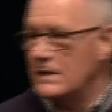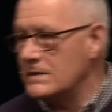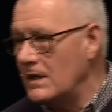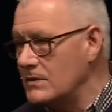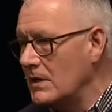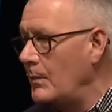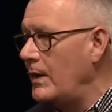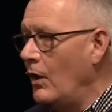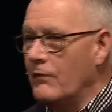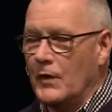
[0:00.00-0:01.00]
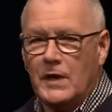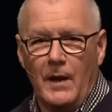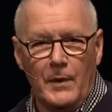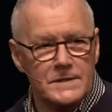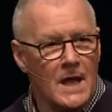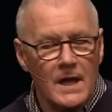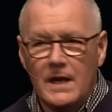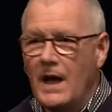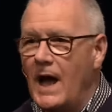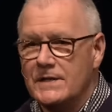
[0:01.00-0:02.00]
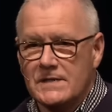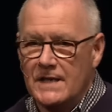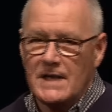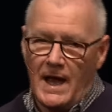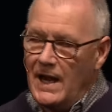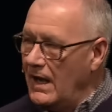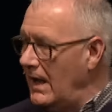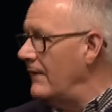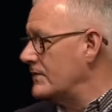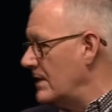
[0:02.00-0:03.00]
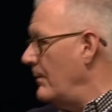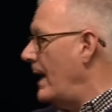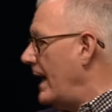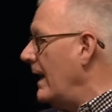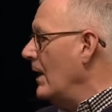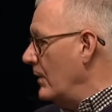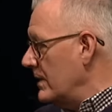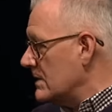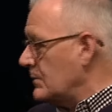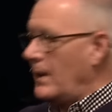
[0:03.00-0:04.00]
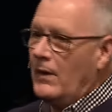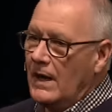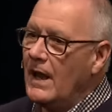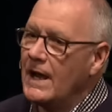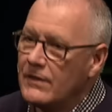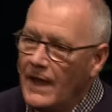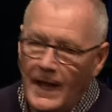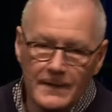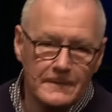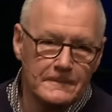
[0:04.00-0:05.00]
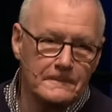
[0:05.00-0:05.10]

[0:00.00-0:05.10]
decision to be overcomers, God says, I love somebody with a spirit like that.